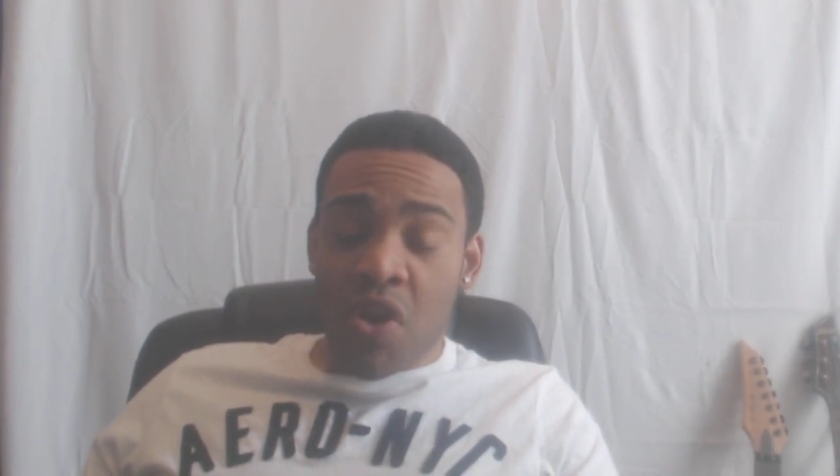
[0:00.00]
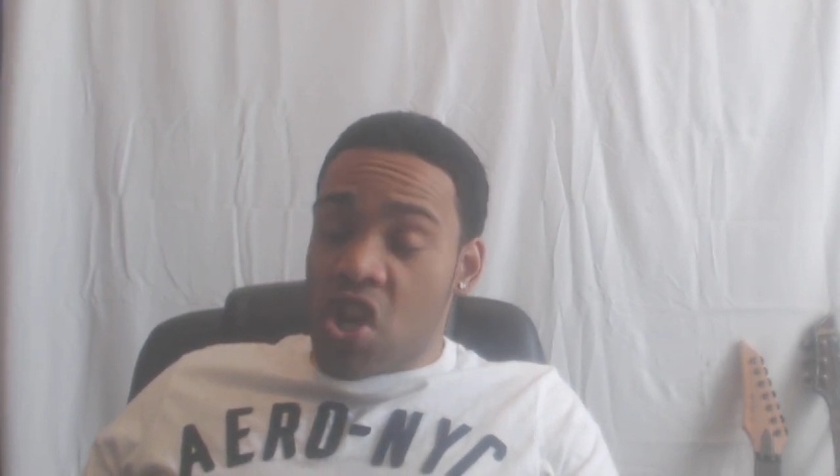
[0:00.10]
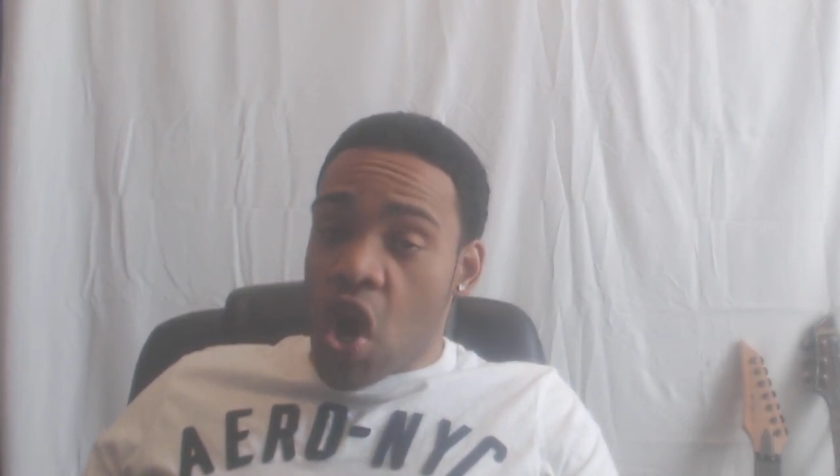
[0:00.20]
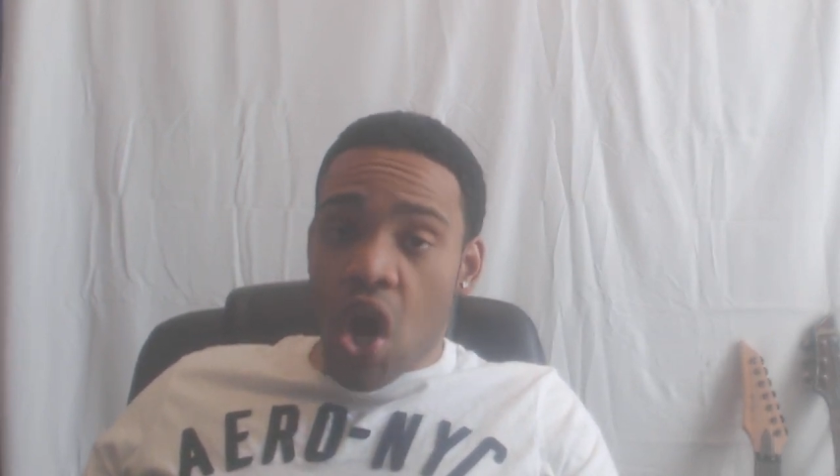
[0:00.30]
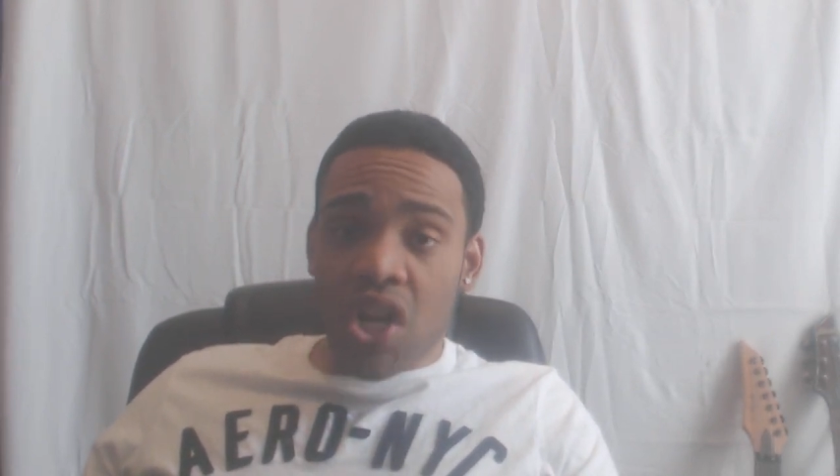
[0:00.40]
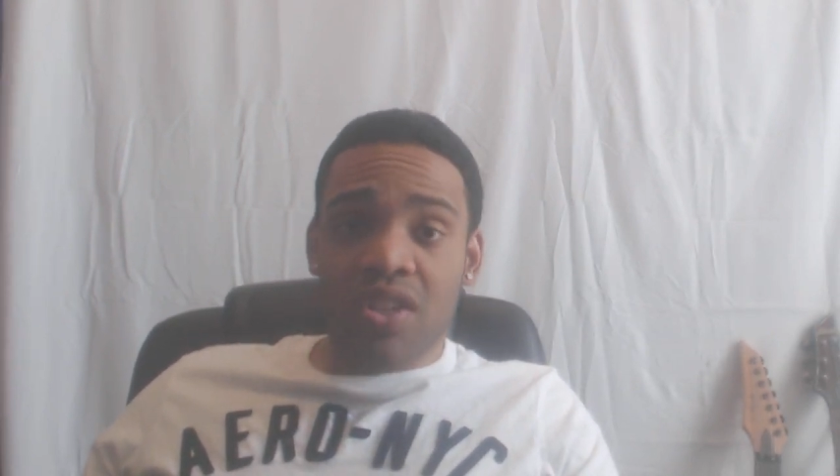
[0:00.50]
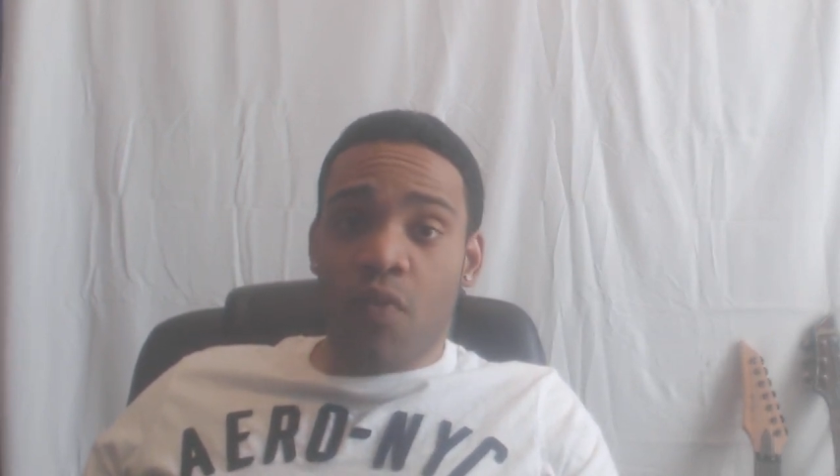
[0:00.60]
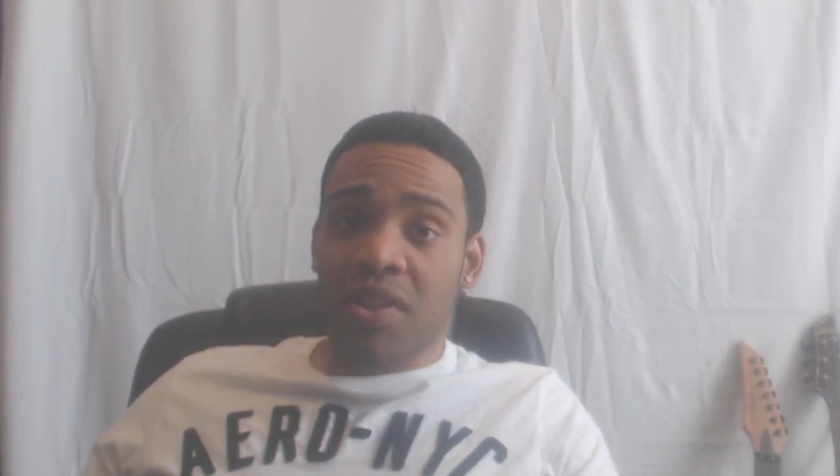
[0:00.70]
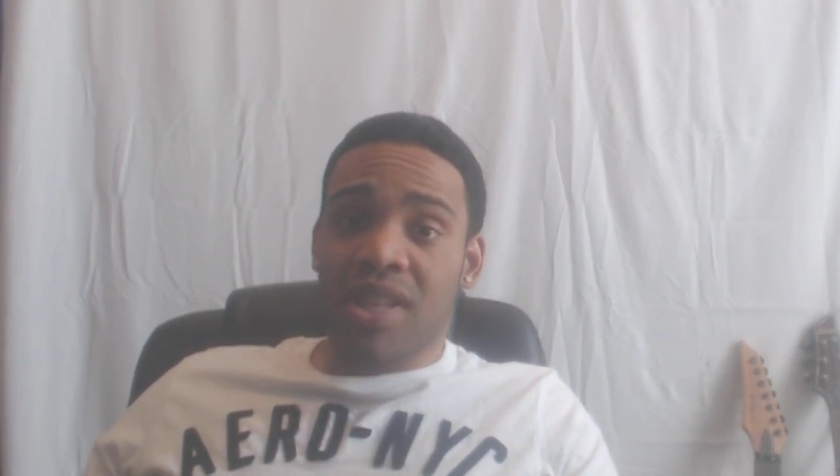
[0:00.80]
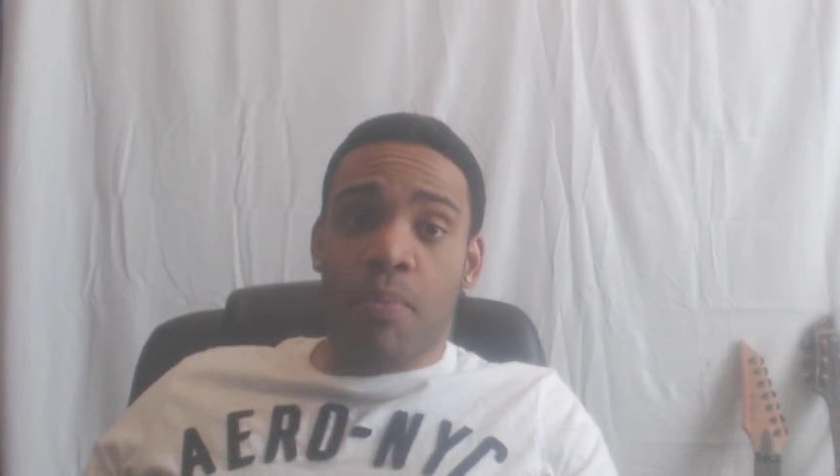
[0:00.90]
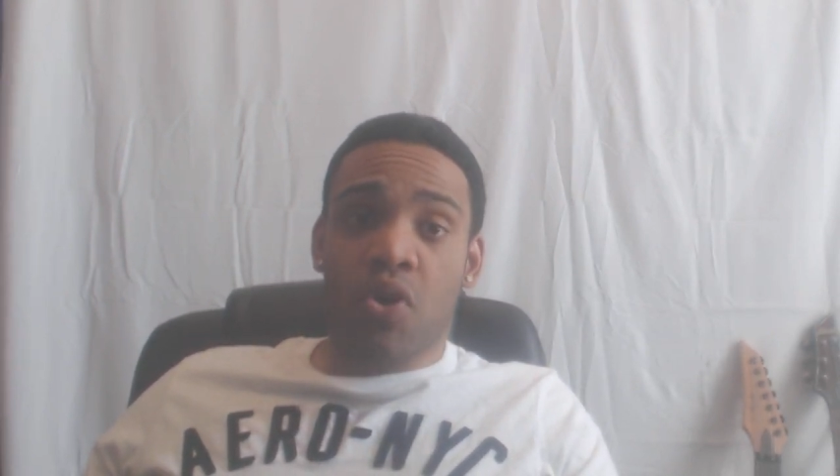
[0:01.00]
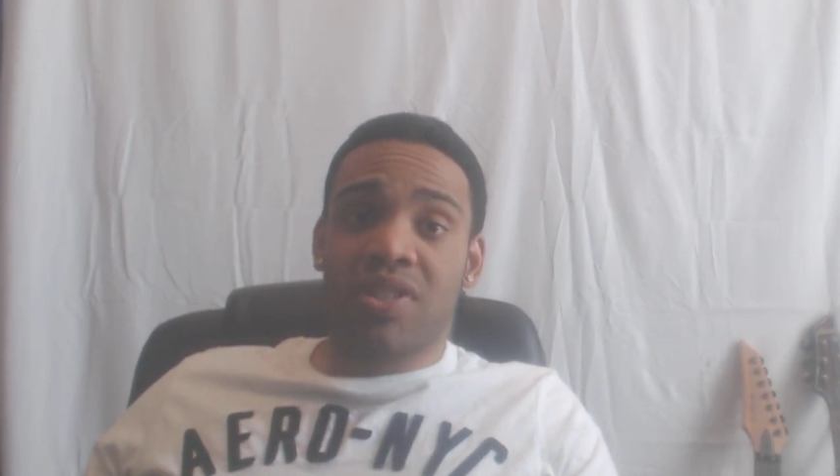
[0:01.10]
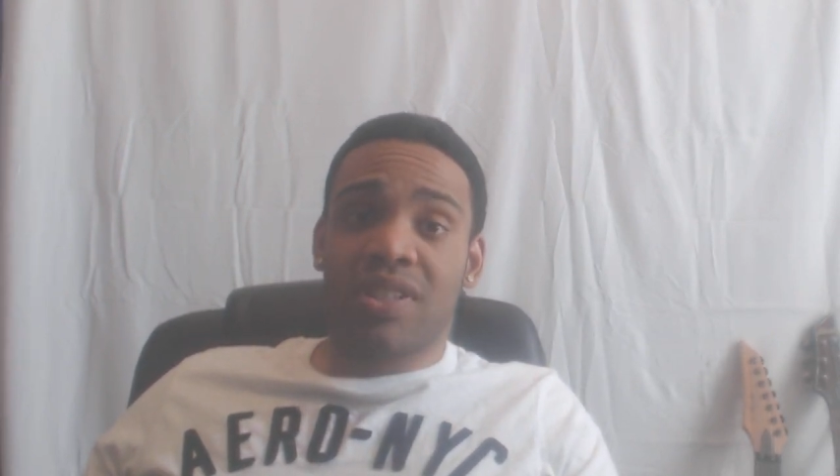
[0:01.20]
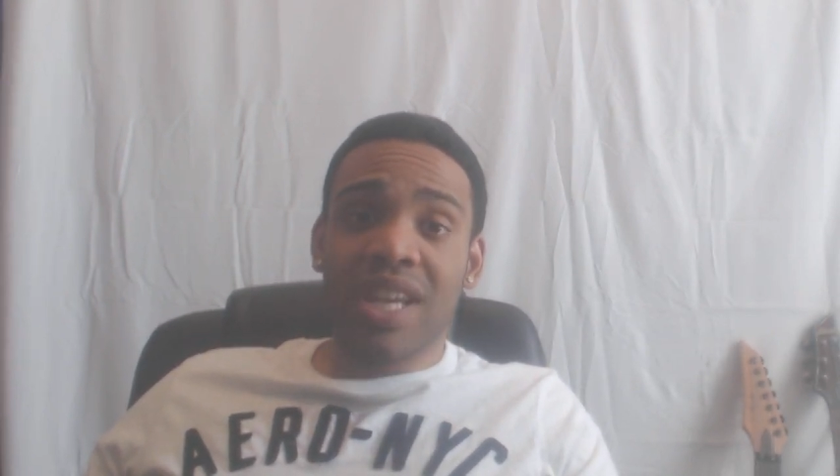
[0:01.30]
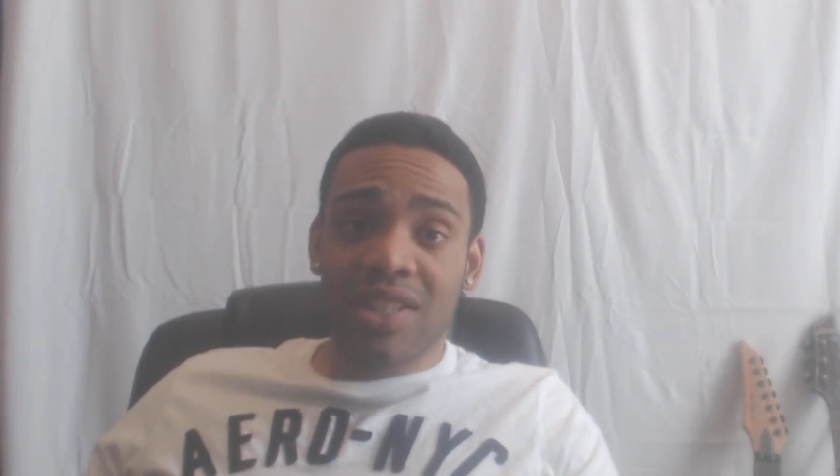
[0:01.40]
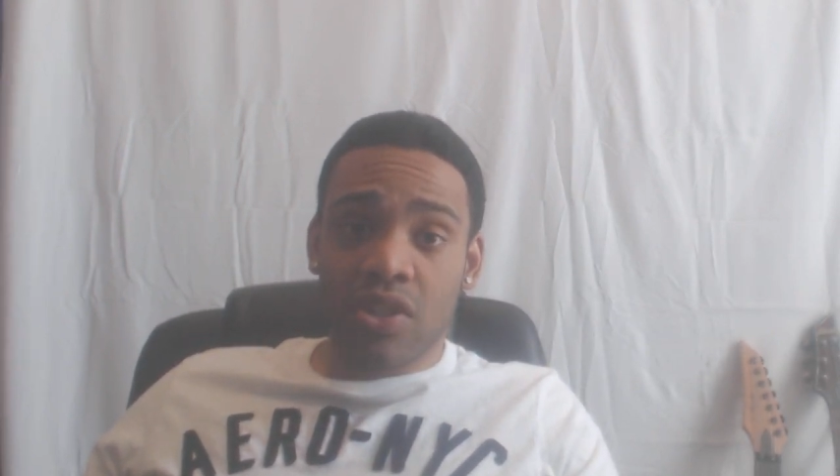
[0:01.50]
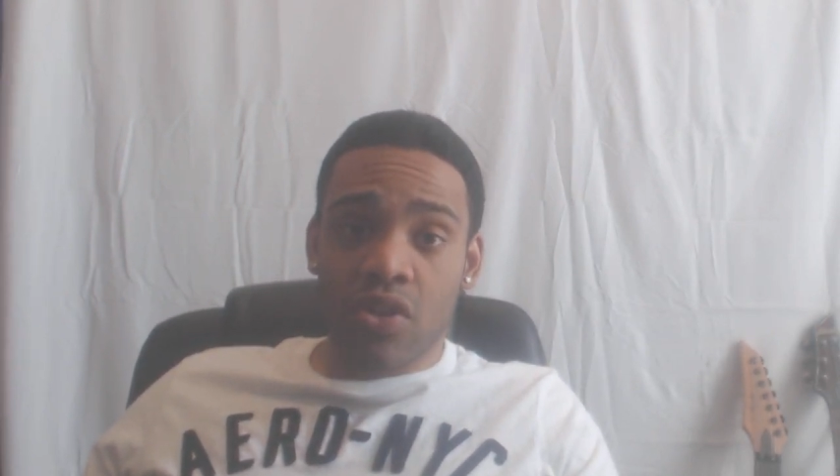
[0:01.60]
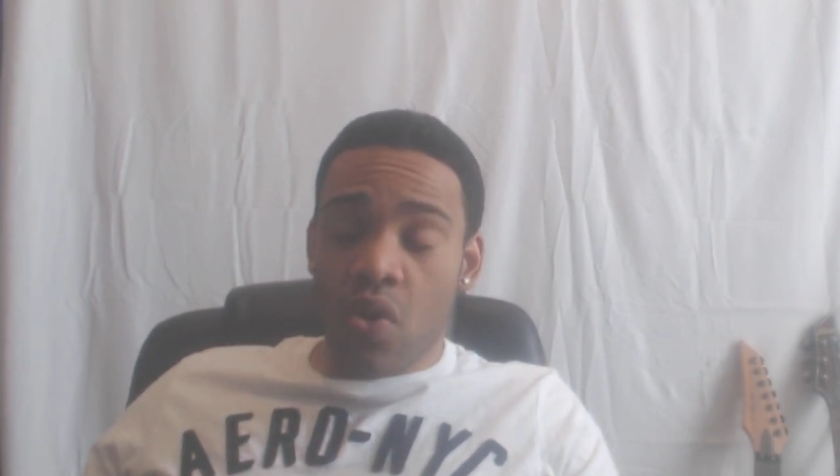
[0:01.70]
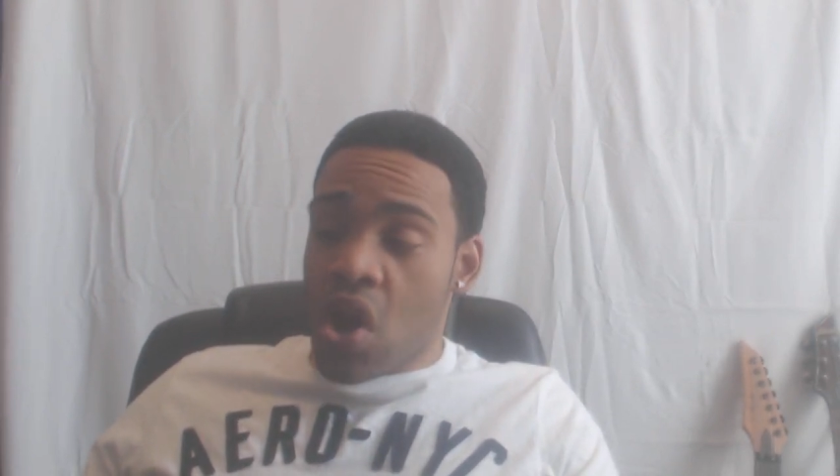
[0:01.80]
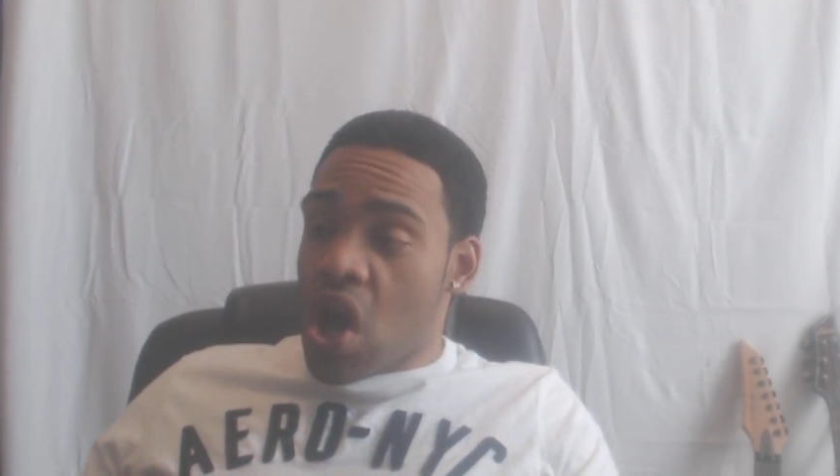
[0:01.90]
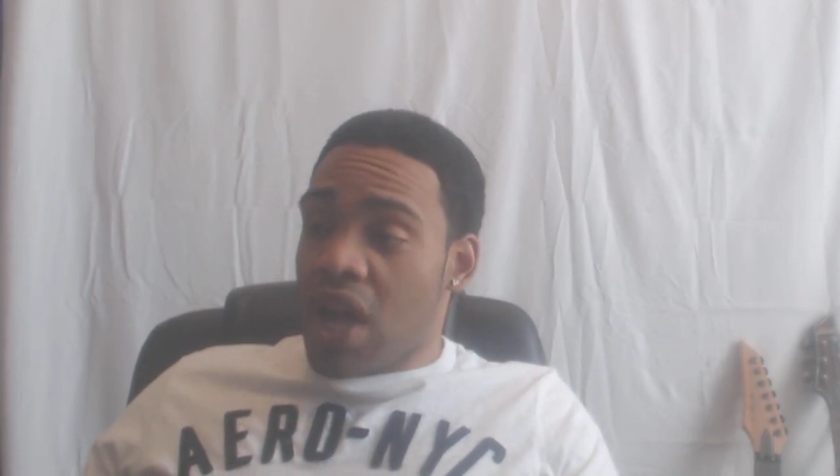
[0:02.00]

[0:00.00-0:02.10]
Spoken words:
regardless of what that person did to you.